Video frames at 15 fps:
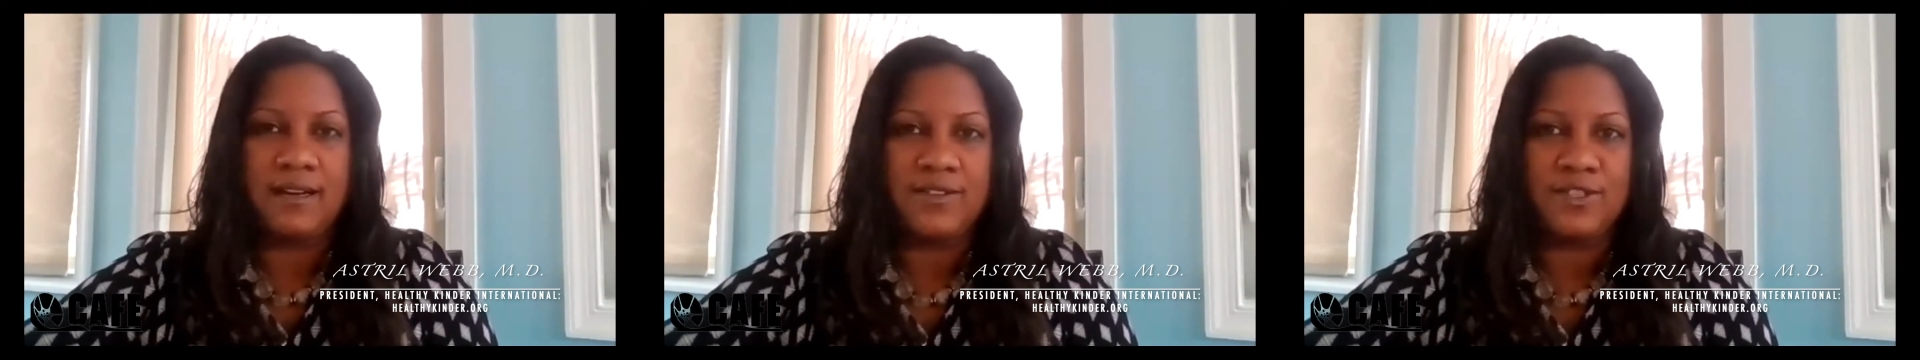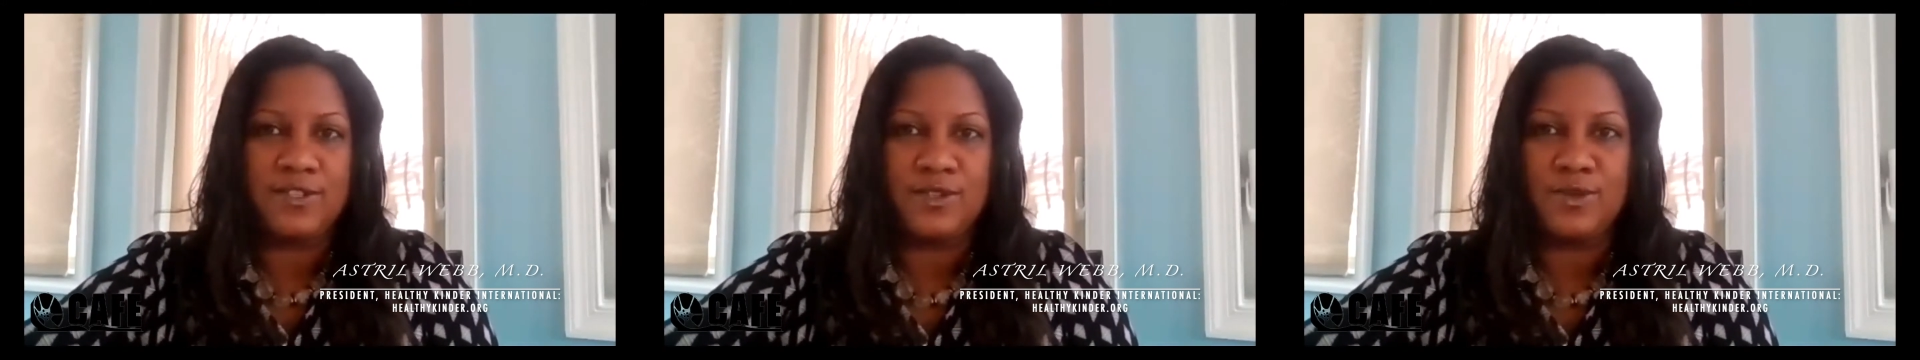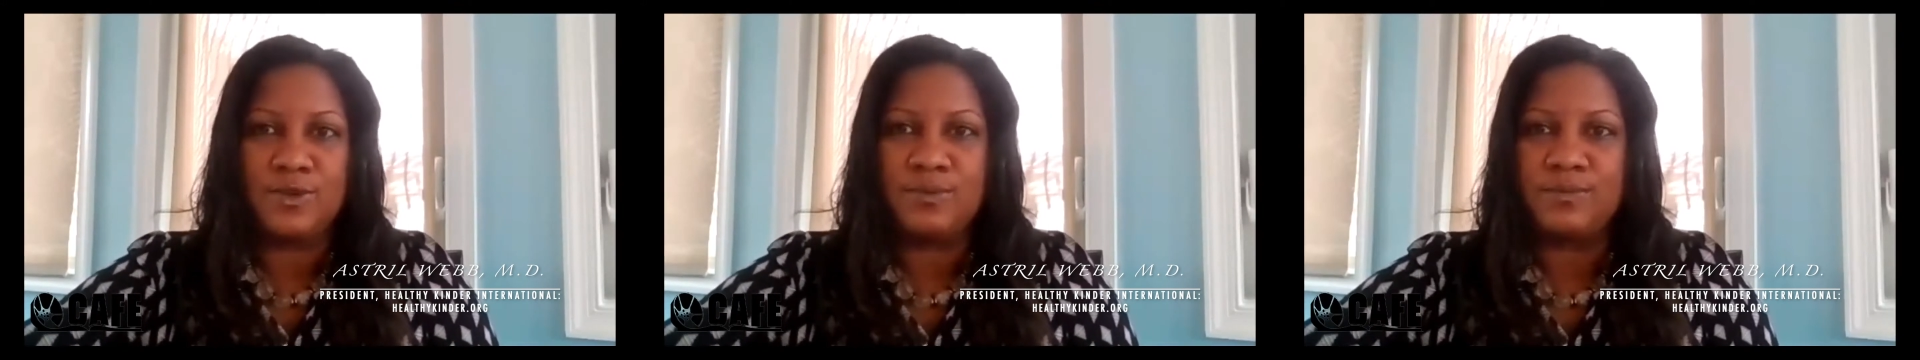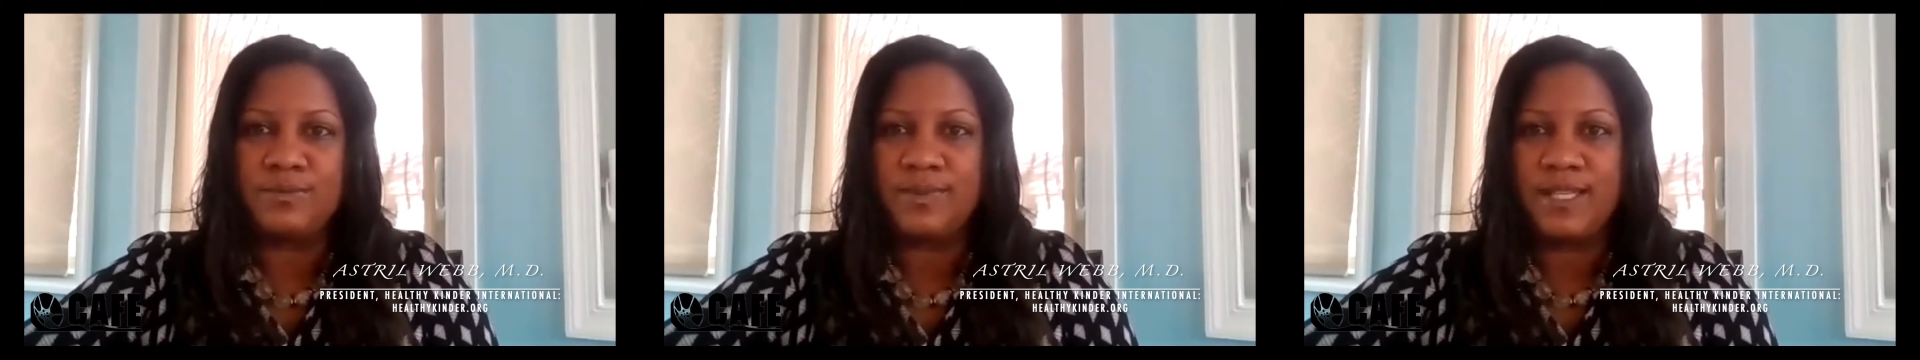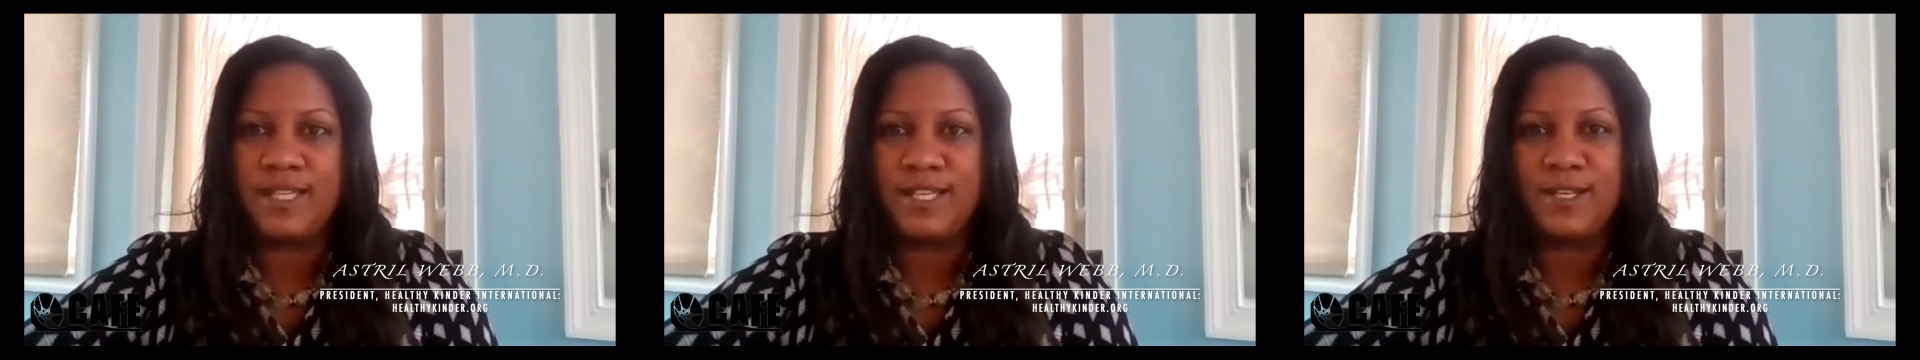
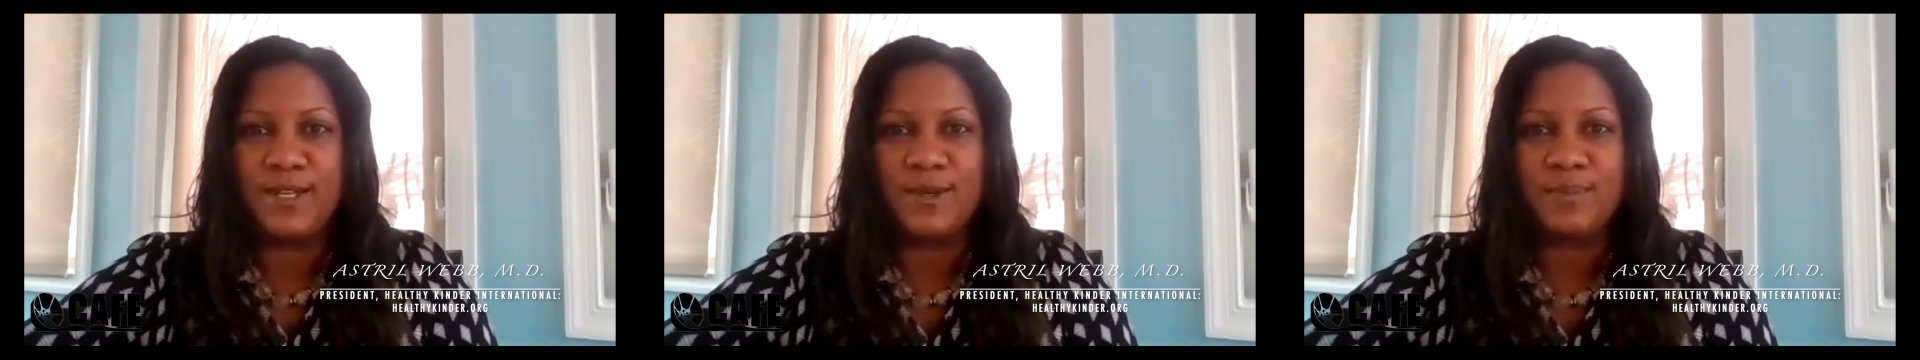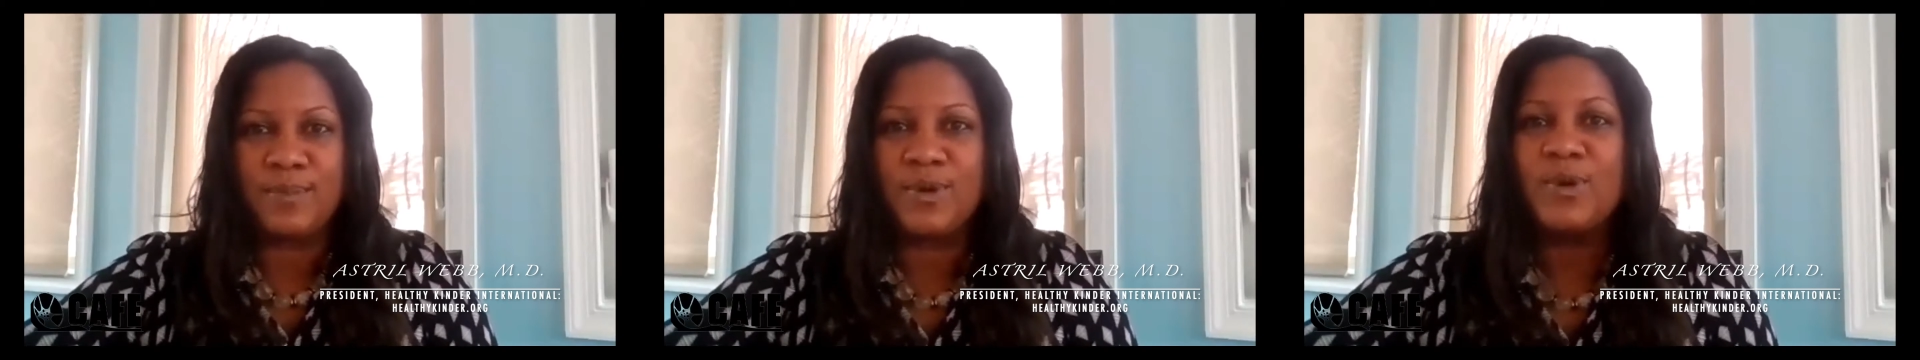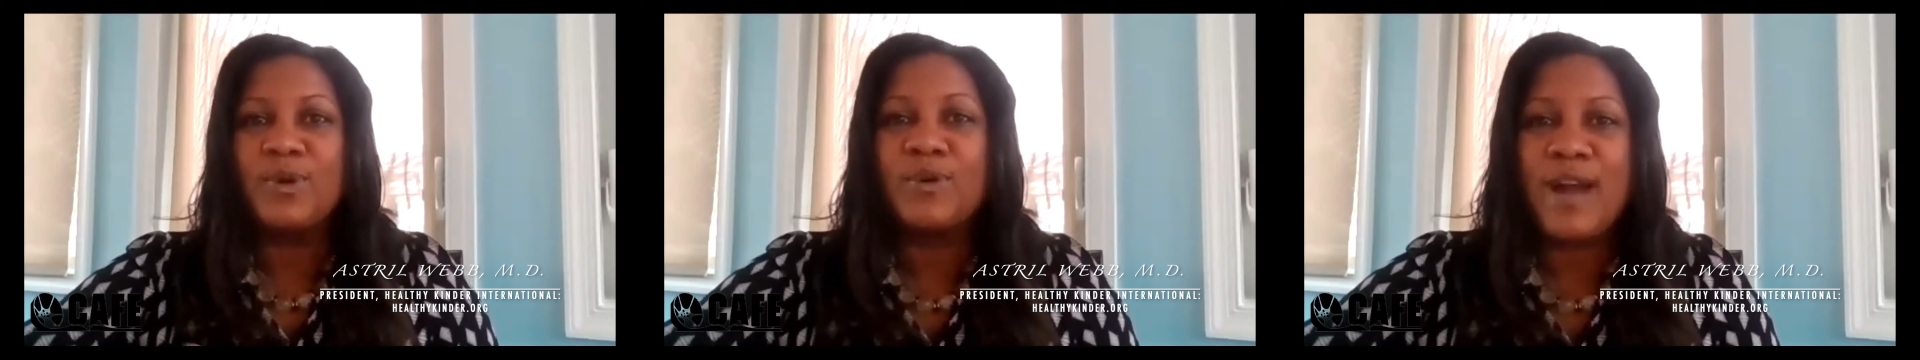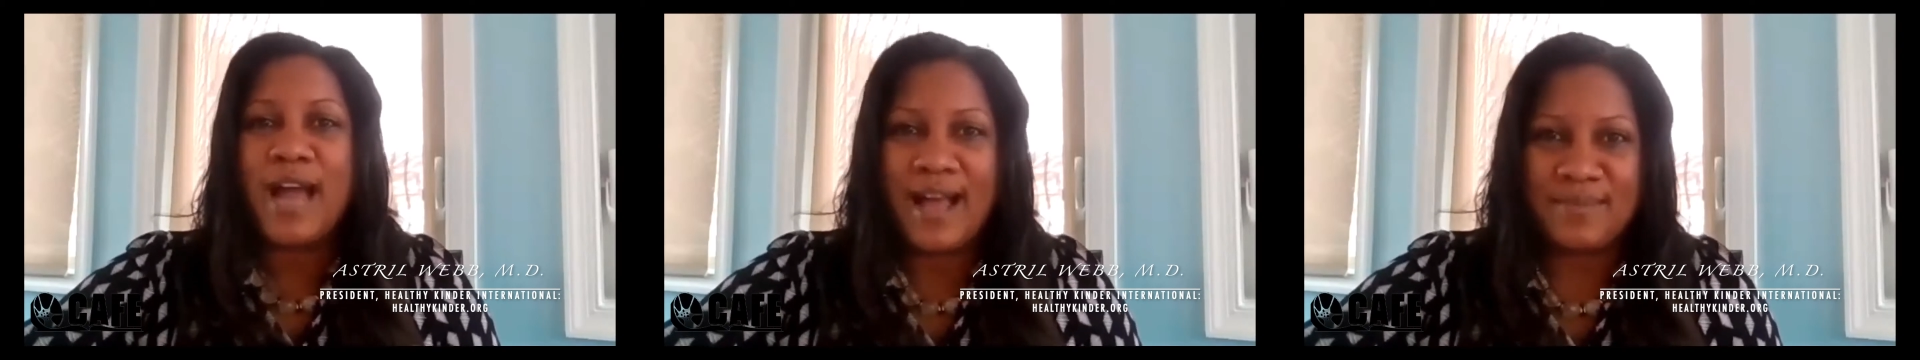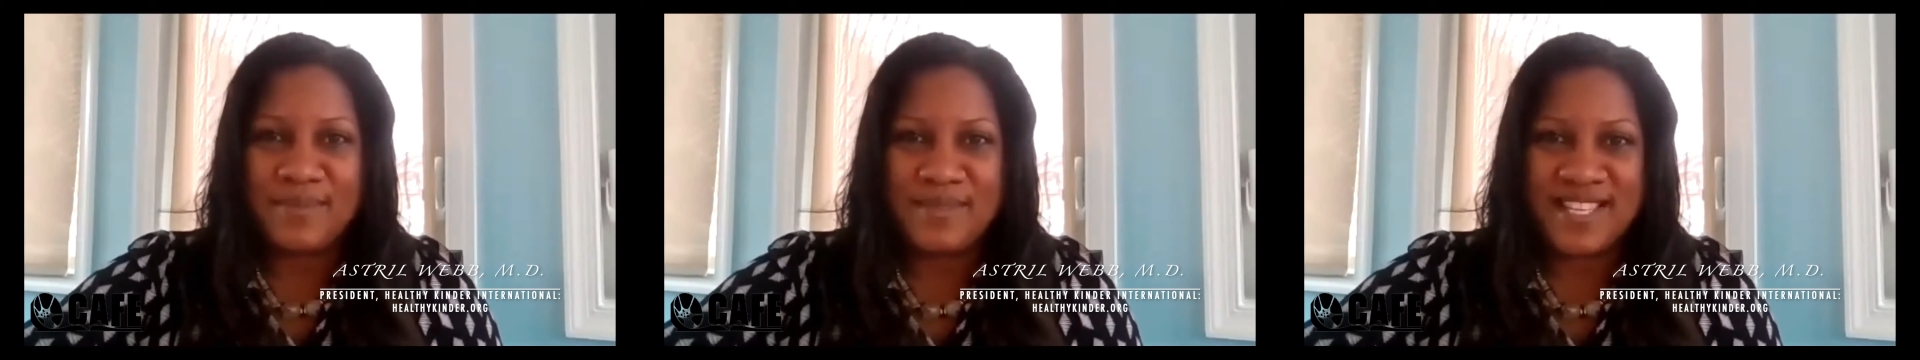Zoom,
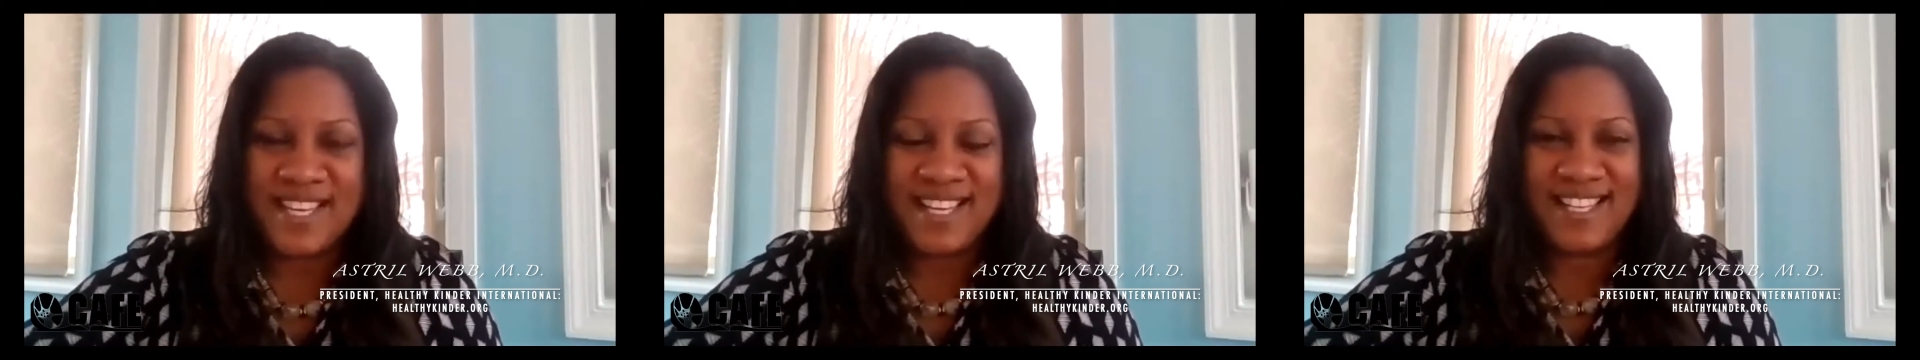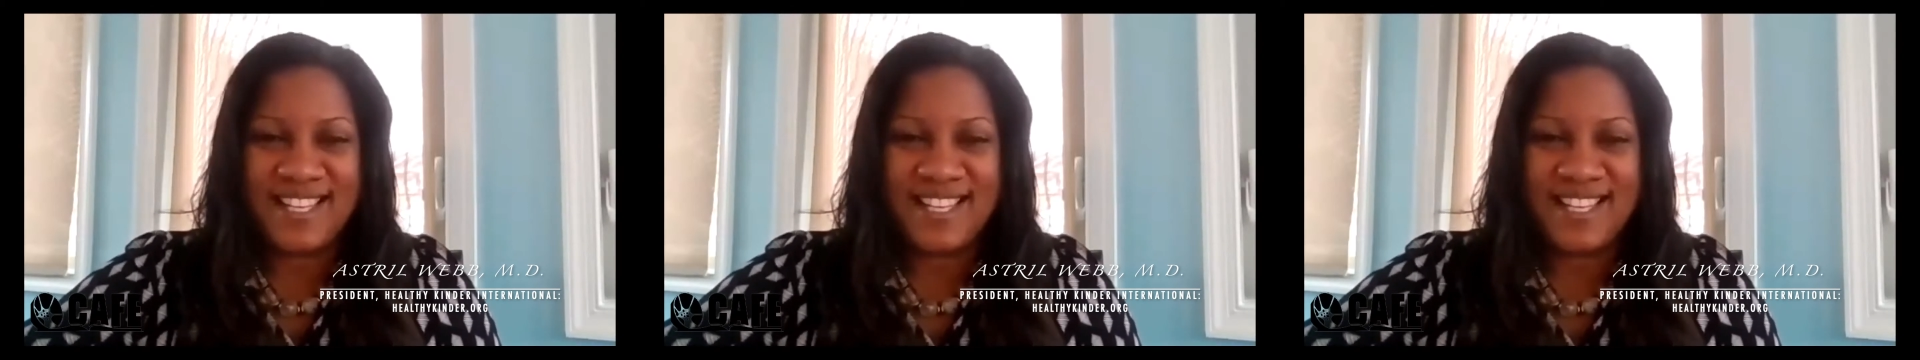programs